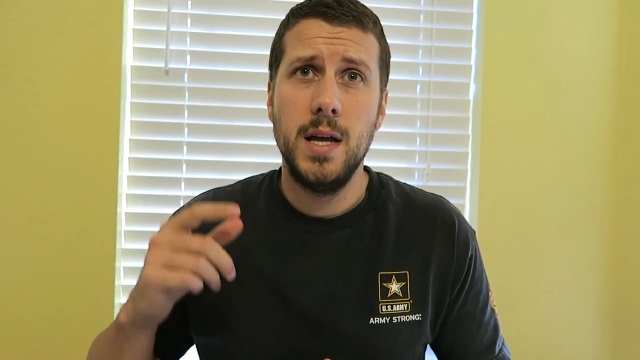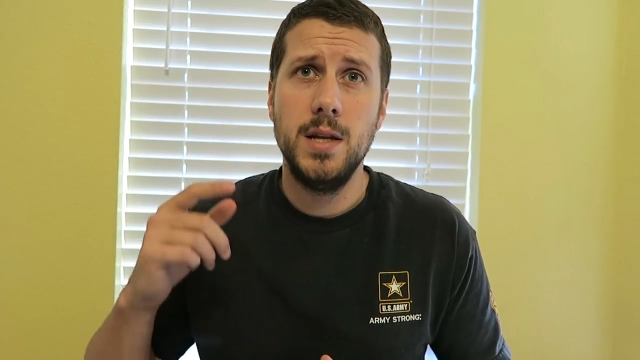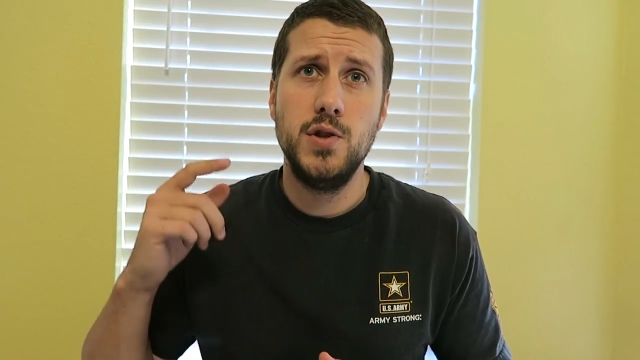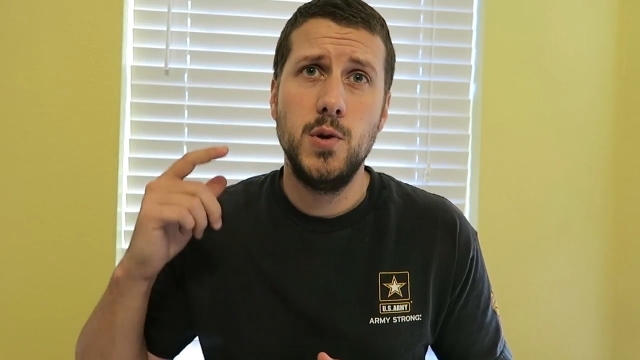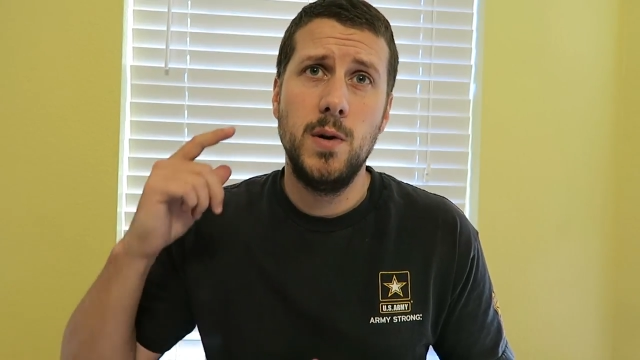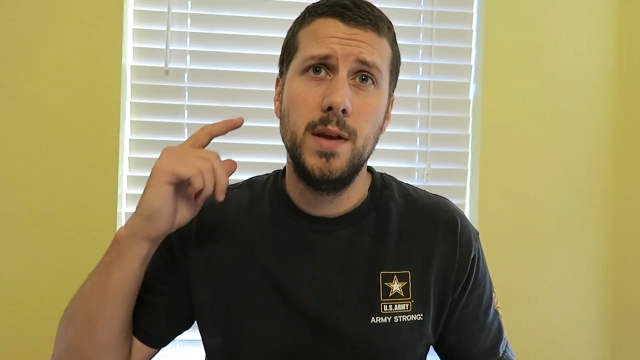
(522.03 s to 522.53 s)

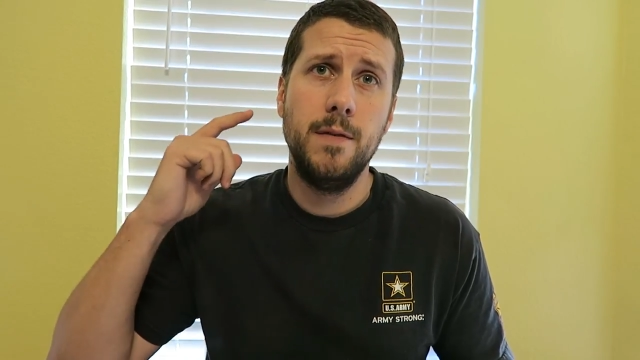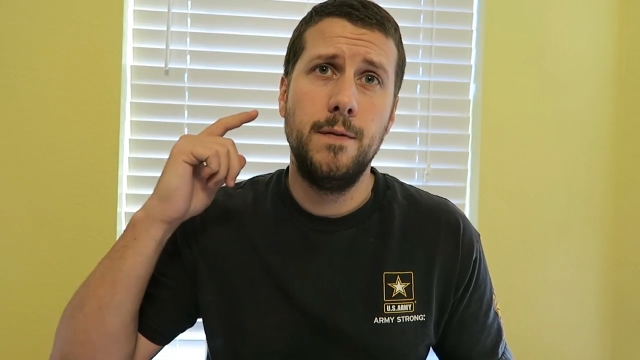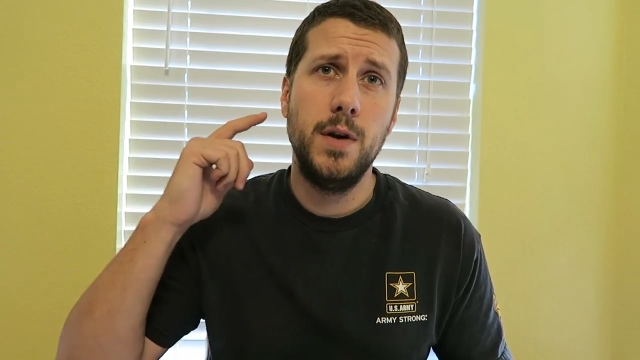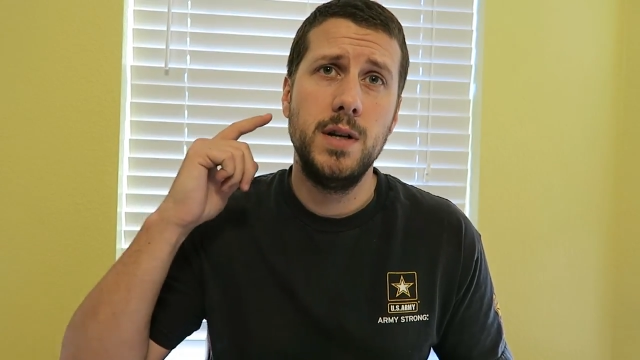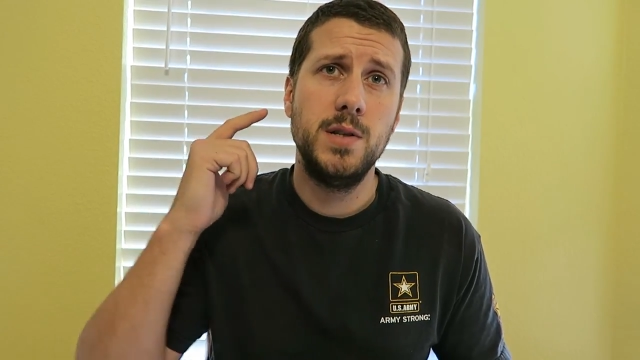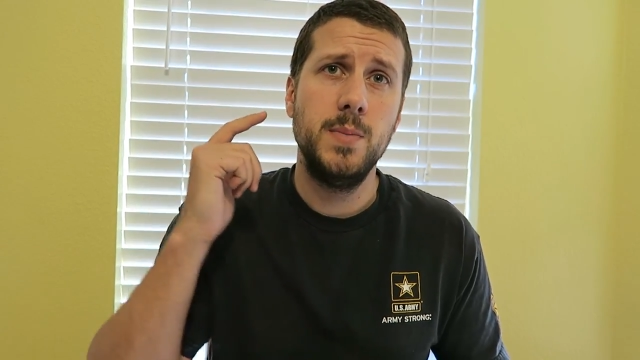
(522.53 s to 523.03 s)
Enjoy the
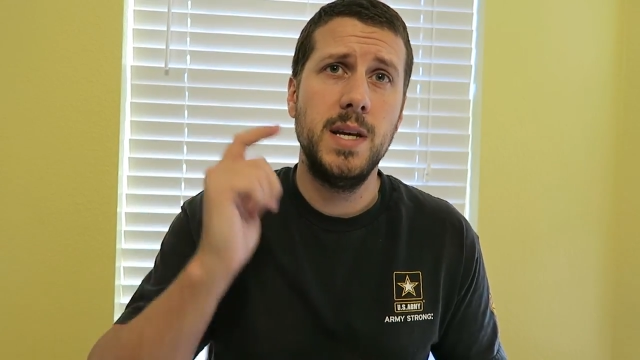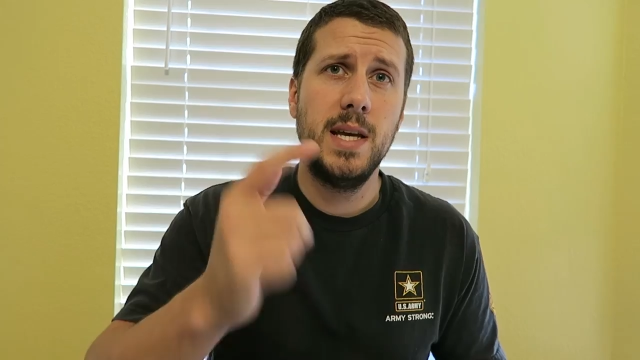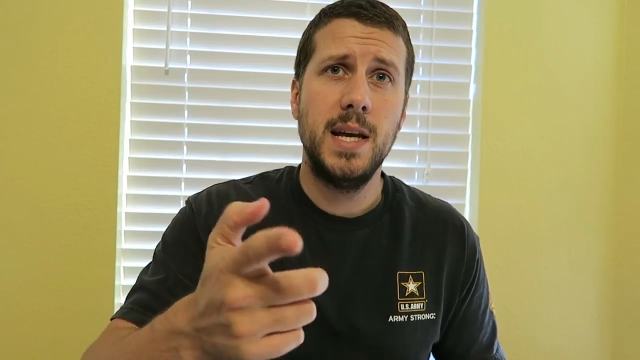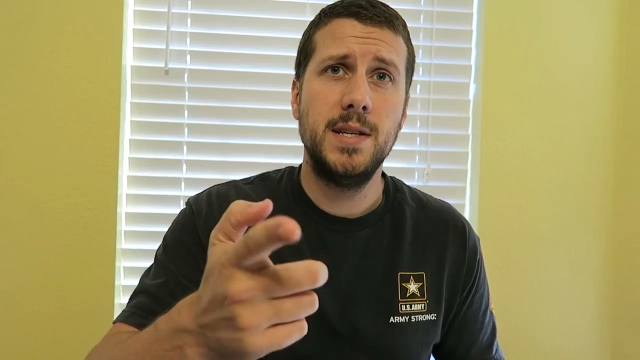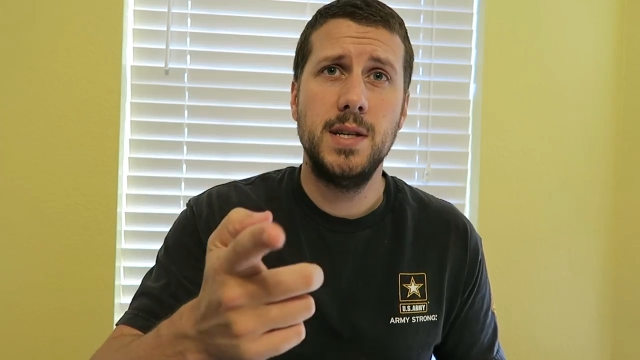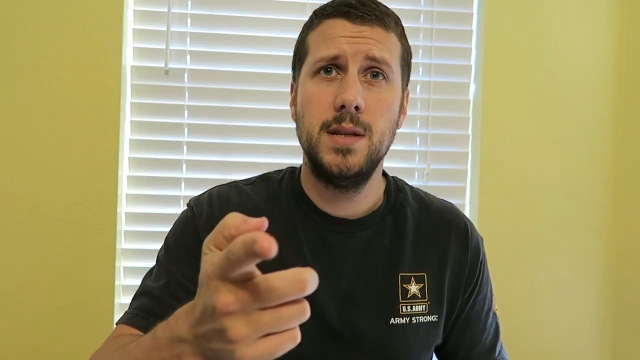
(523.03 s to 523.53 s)
footage of me
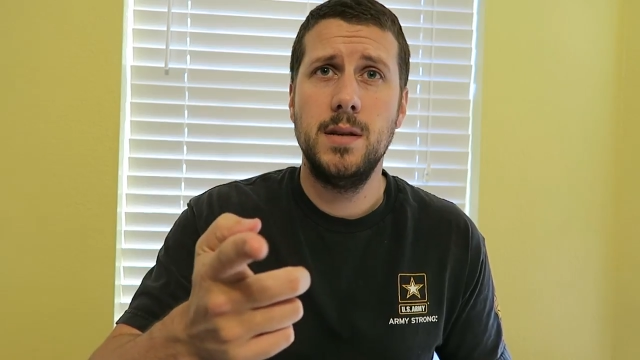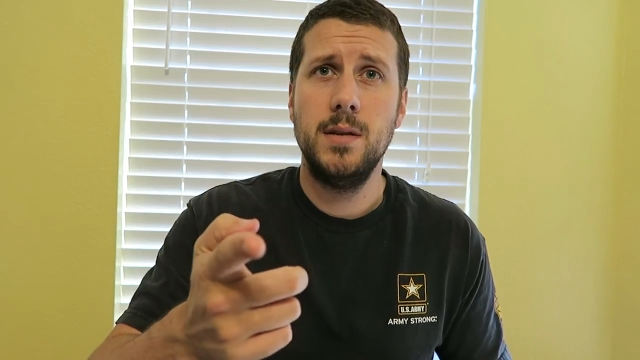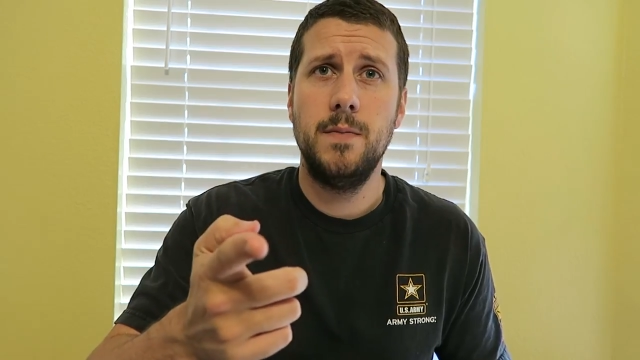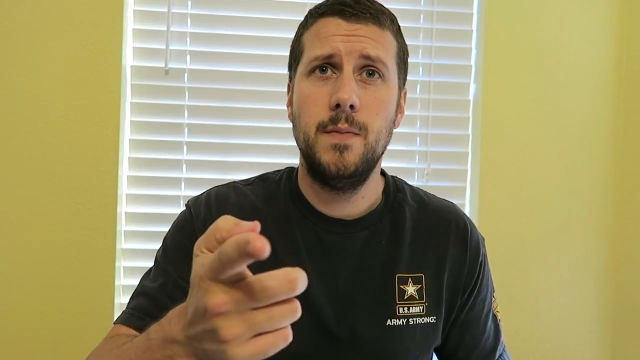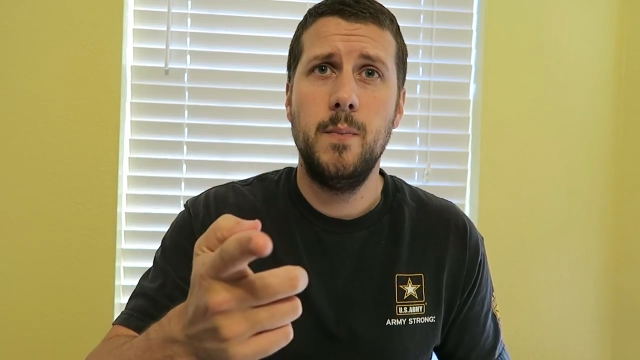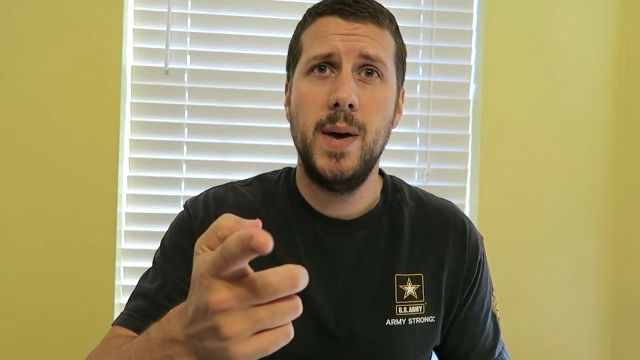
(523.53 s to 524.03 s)

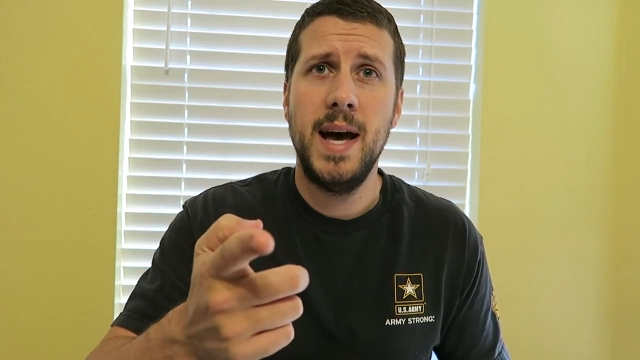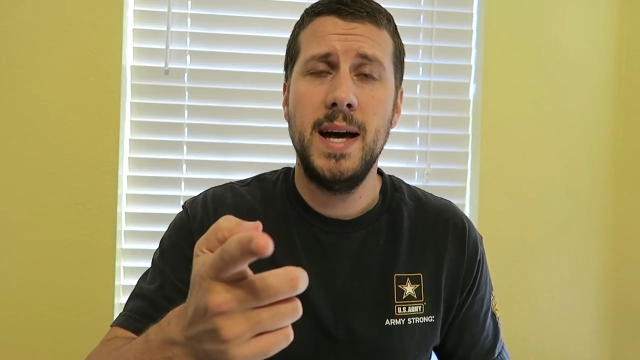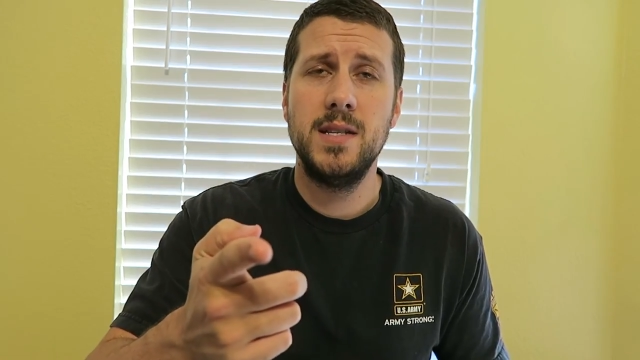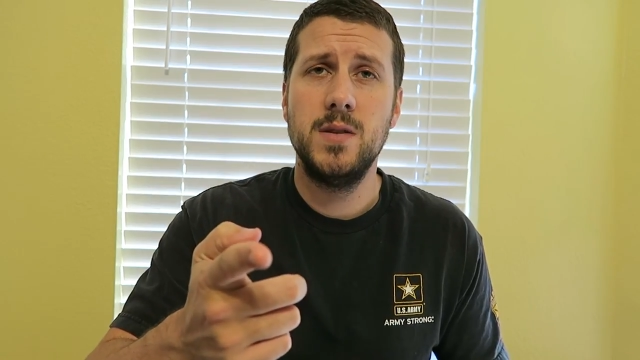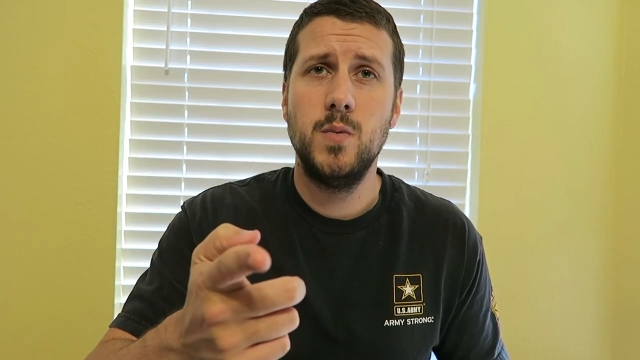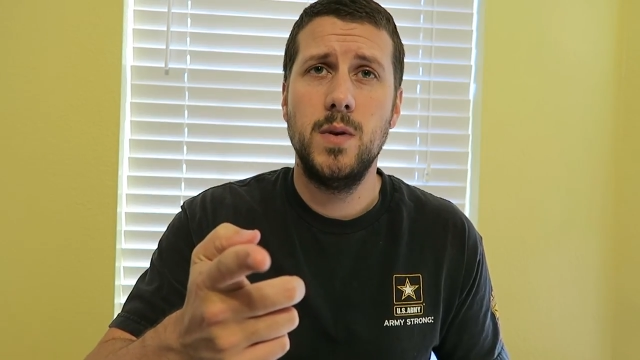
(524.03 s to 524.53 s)
catching
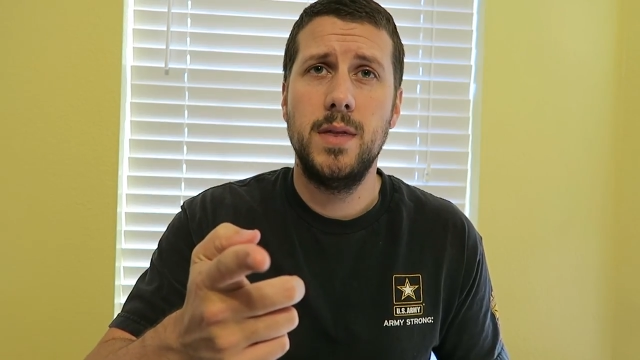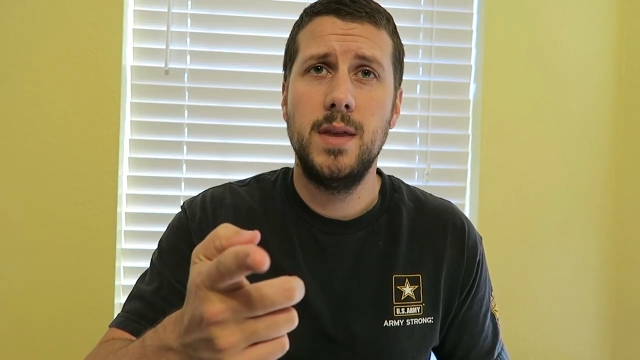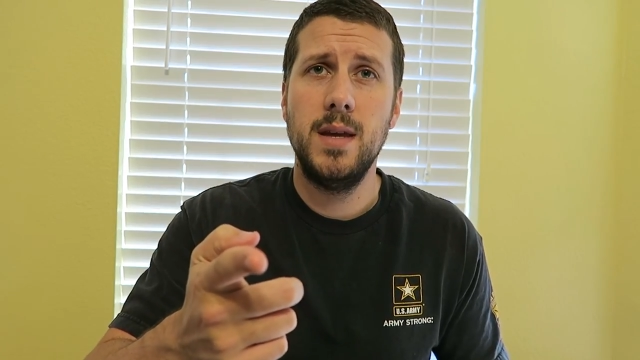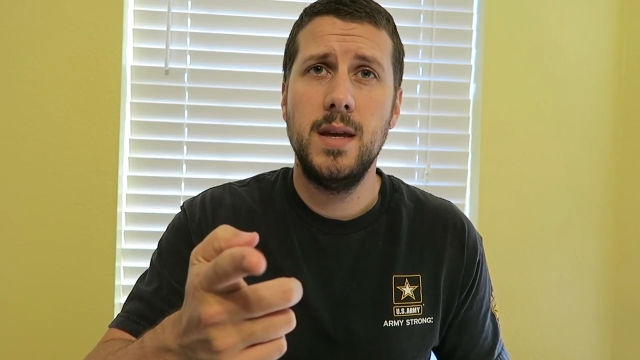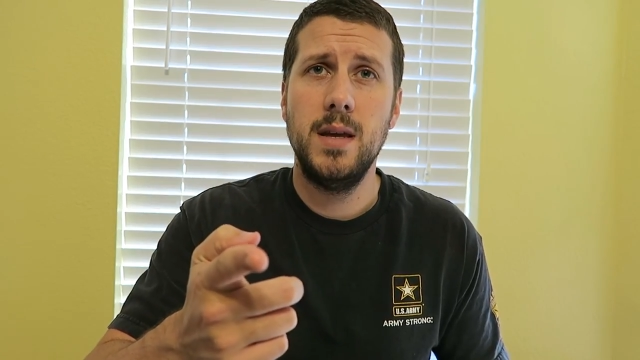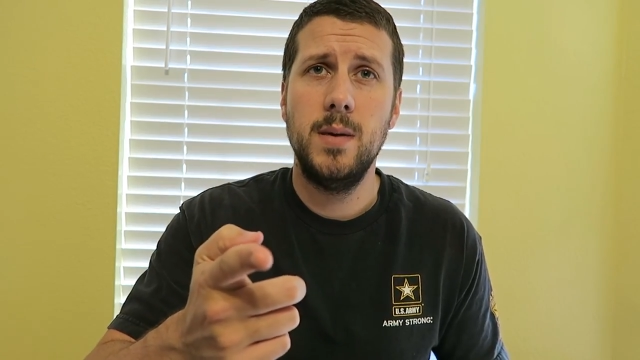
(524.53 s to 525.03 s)
bass with
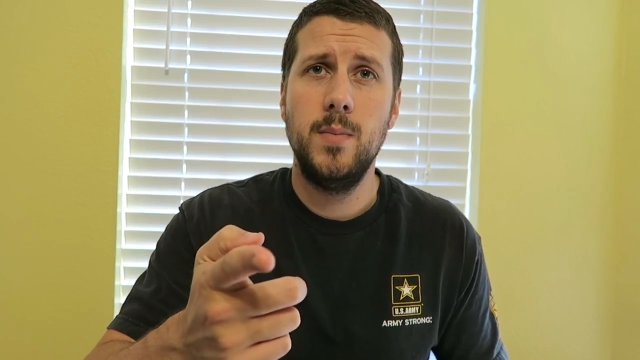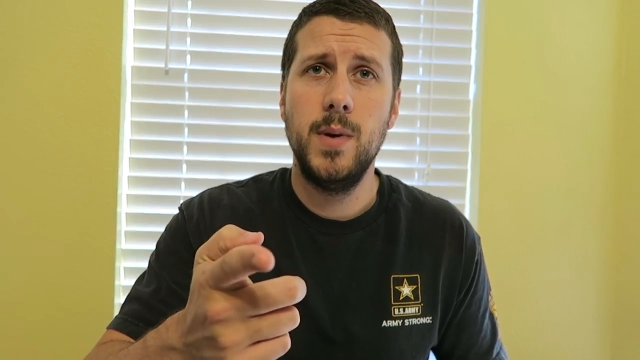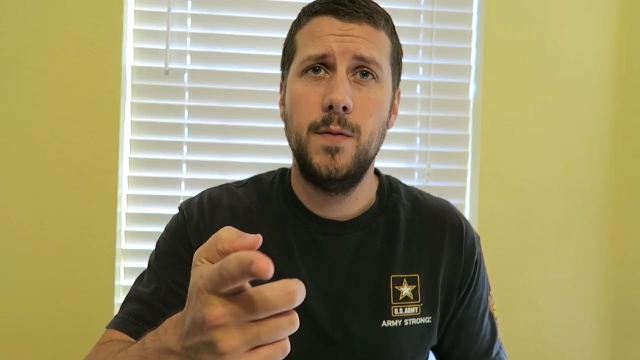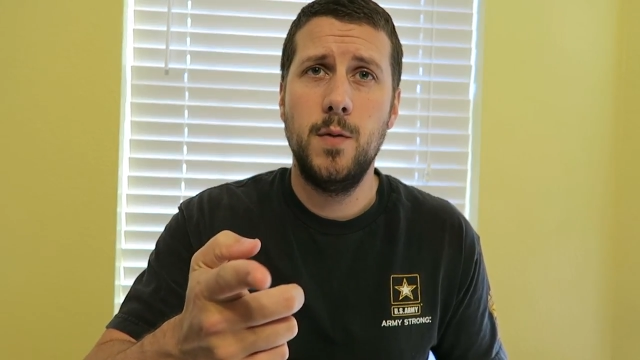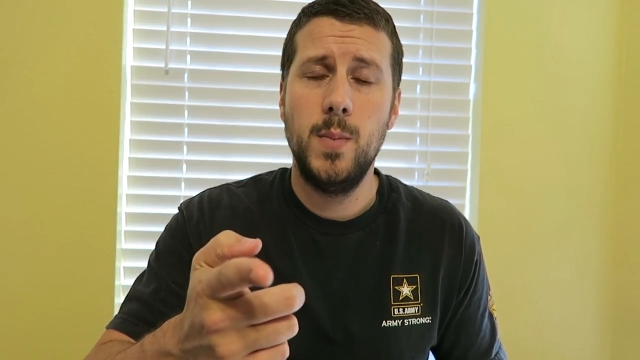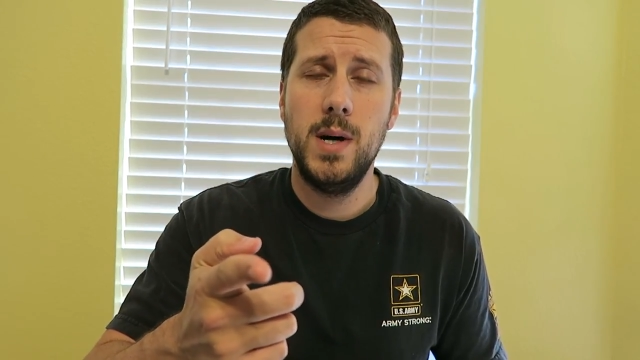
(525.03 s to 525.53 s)
the
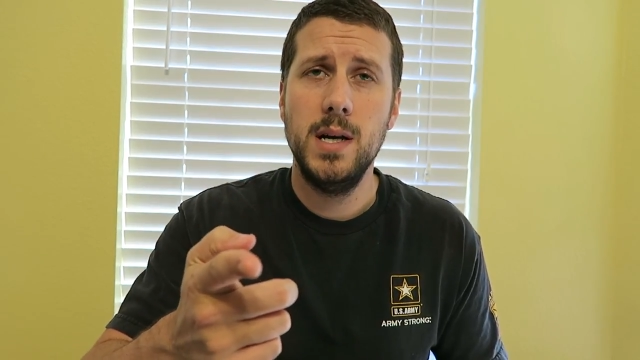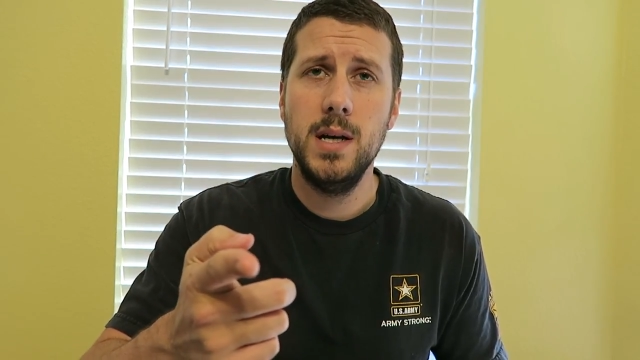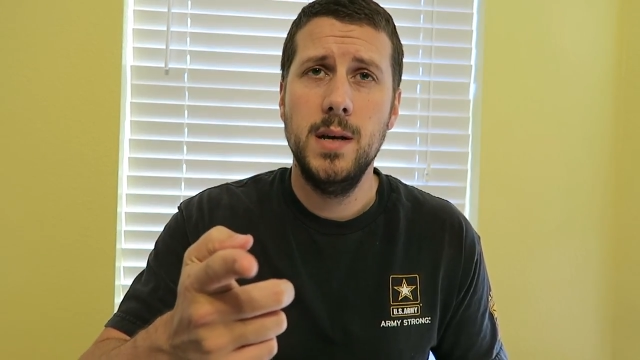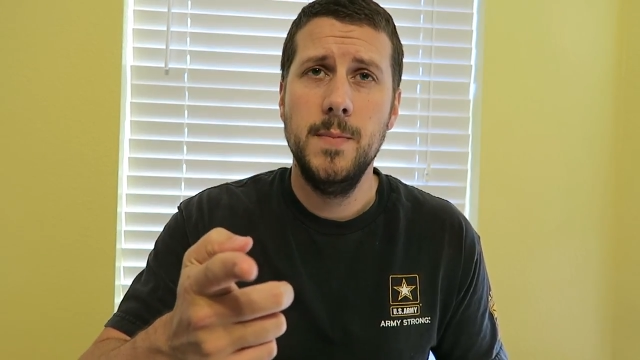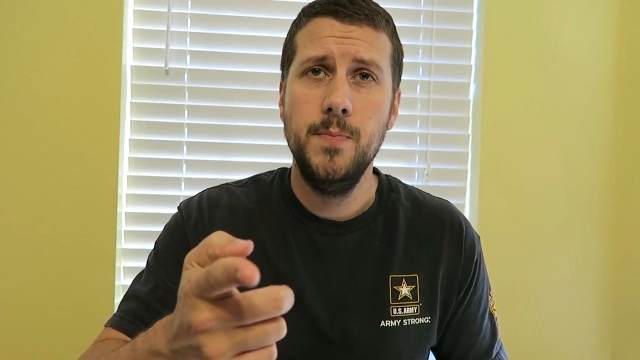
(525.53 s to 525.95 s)
Biffle Bug.